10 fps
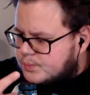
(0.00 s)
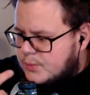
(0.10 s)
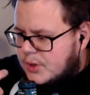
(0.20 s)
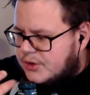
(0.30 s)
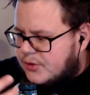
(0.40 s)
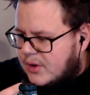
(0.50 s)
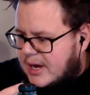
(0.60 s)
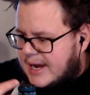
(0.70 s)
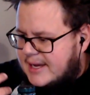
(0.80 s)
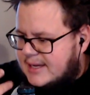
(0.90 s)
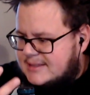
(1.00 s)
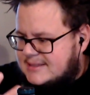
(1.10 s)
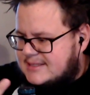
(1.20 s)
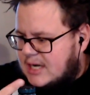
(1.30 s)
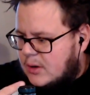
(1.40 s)
dry and
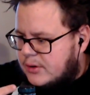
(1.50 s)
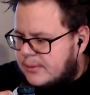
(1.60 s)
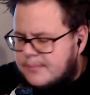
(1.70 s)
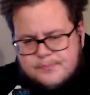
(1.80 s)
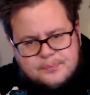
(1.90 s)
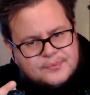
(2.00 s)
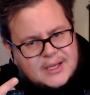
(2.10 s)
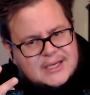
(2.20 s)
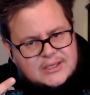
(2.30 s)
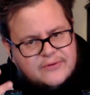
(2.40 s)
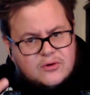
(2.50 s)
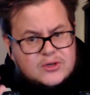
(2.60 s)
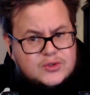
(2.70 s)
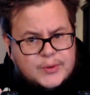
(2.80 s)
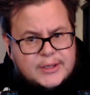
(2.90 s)
sour, and of course
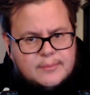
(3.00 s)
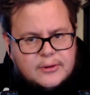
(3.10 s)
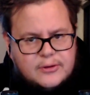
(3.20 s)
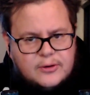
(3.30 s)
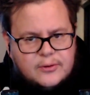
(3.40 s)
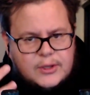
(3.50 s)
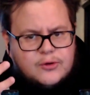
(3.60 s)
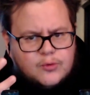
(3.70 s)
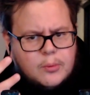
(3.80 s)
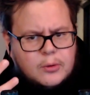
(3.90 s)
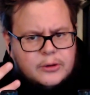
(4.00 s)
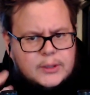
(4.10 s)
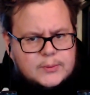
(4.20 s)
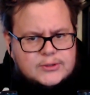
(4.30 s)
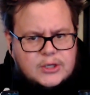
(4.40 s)
sweet, but you know with the tropical
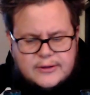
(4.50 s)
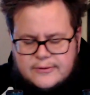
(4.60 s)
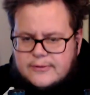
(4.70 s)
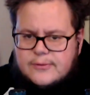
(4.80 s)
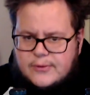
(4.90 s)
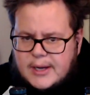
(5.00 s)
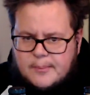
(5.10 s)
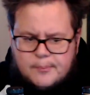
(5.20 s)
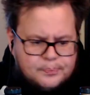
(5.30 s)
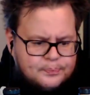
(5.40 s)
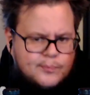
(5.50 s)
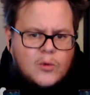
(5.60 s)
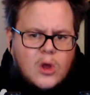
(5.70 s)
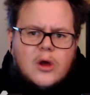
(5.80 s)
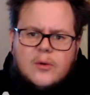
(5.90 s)
notes on it. So yeah,
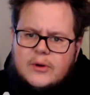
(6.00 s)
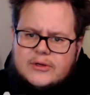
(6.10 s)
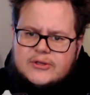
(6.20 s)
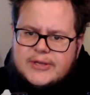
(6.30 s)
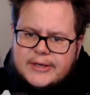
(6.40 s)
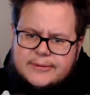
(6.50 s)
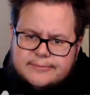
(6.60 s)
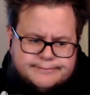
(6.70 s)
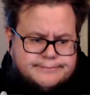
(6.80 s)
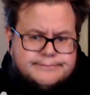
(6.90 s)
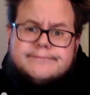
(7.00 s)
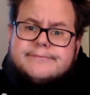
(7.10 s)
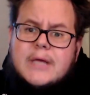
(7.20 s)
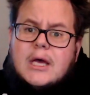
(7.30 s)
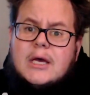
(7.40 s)
very interesting.
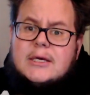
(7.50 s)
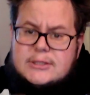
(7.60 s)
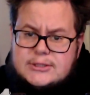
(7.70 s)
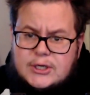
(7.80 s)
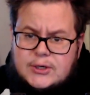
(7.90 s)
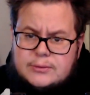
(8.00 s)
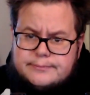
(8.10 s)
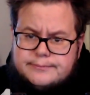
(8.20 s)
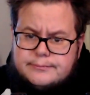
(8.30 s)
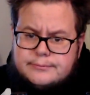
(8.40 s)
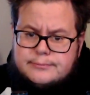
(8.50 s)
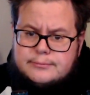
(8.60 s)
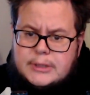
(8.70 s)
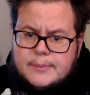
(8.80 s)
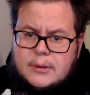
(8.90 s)
So
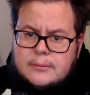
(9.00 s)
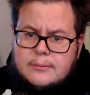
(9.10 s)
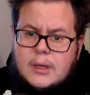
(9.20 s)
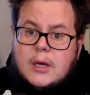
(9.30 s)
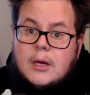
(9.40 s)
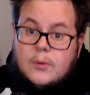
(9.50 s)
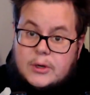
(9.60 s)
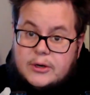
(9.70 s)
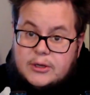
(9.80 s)
people, we're going